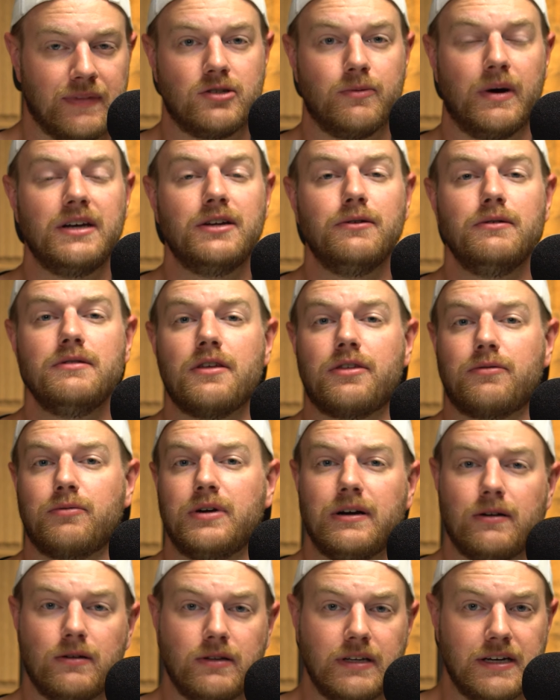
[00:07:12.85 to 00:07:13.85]
So by doing the
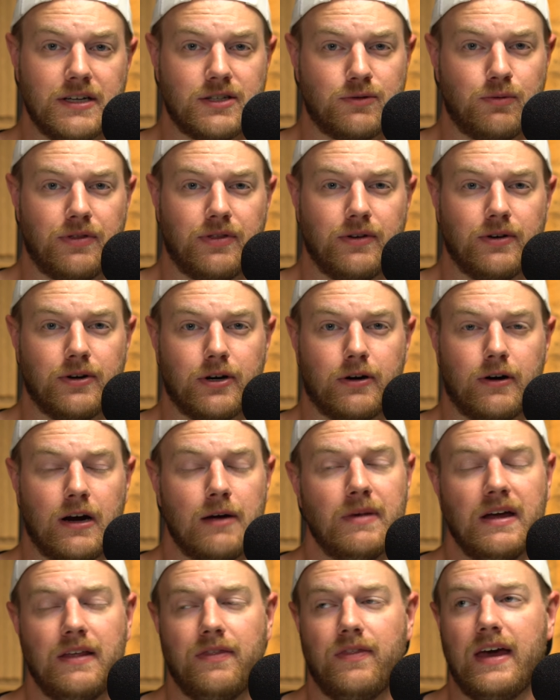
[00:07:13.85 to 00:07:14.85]
3-year lease with their
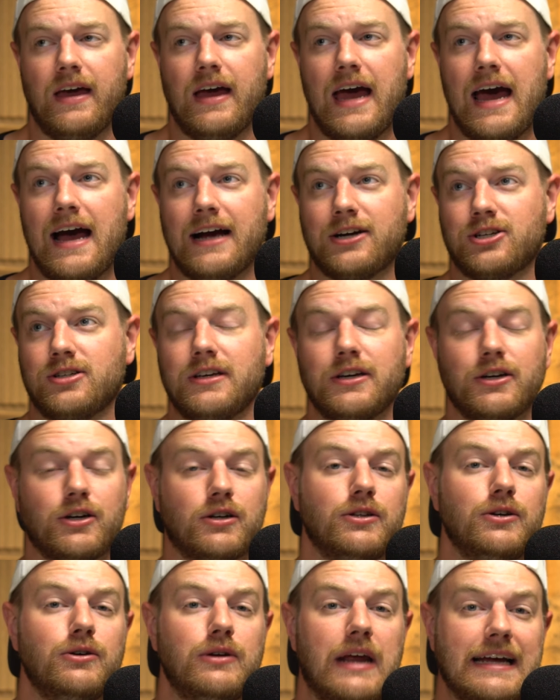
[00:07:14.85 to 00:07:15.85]
agreement, they actually
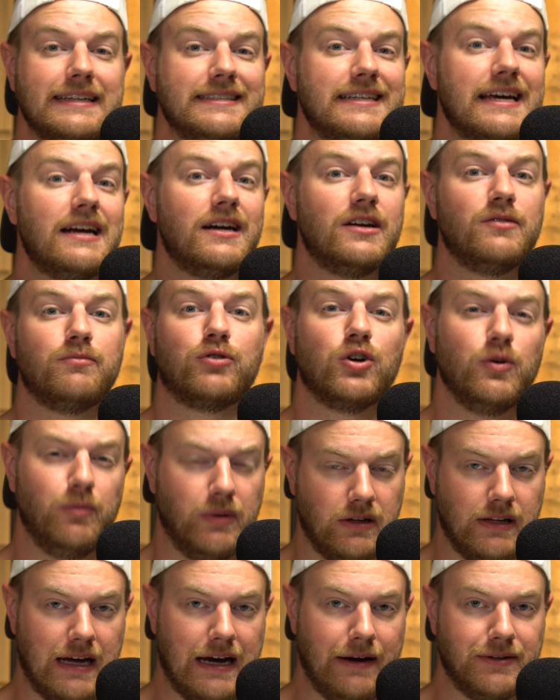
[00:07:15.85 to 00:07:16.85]
include a tenant
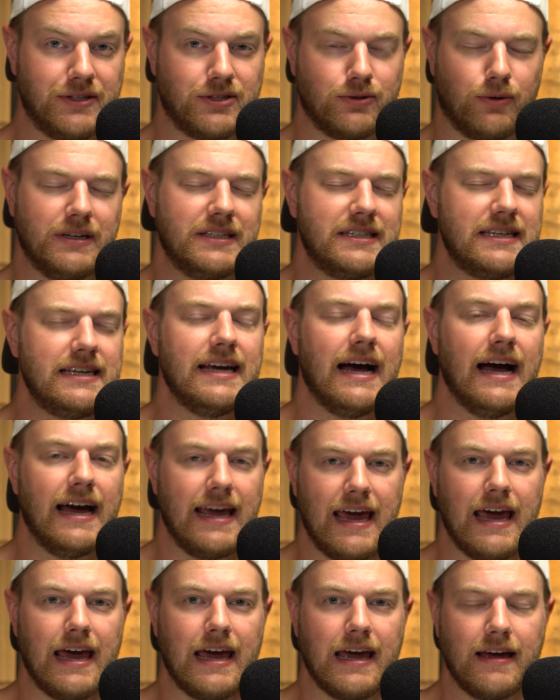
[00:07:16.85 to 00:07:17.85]
improvement allowance or a
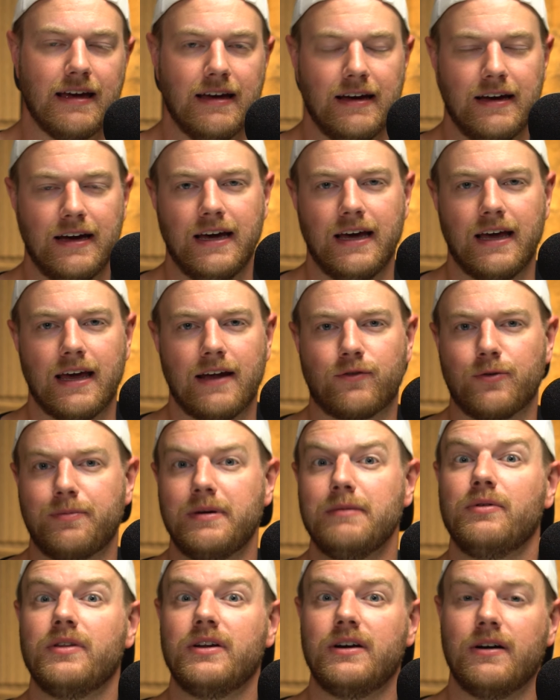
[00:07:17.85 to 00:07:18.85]
TIA. And for
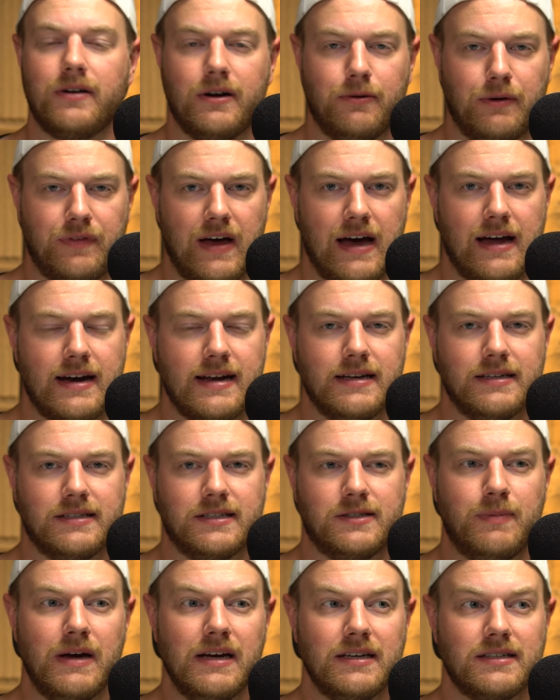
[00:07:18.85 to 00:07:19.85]
people that don't know what that is,
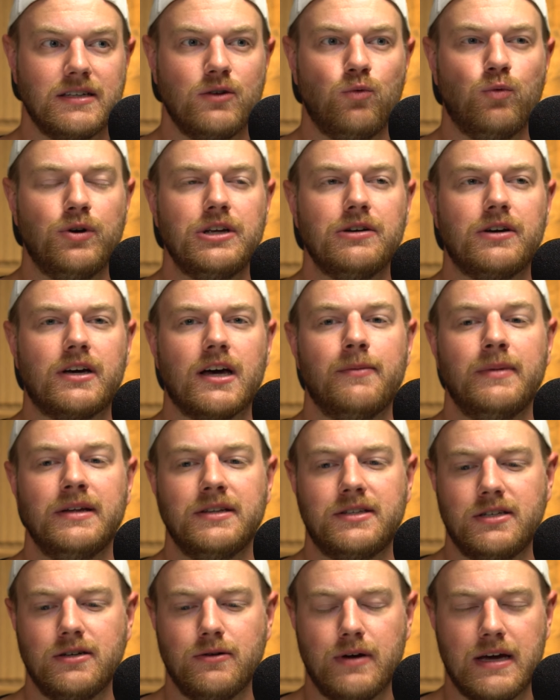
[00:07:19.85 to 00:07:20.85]
it's basically when you come
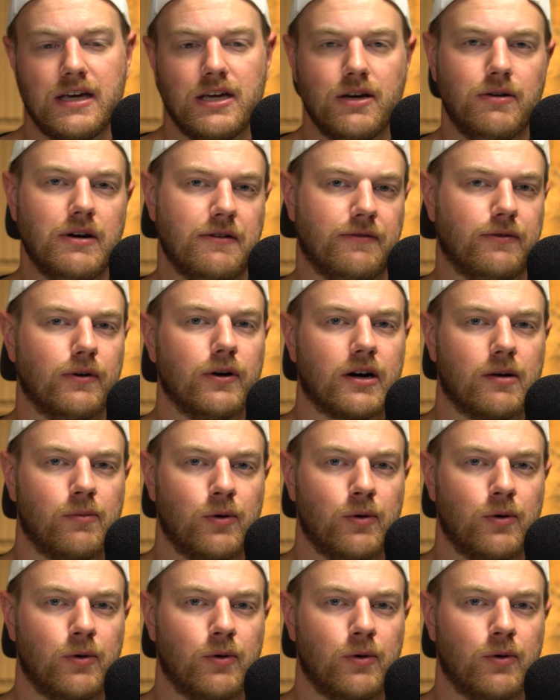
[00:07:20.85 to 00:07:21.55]
into a unit for a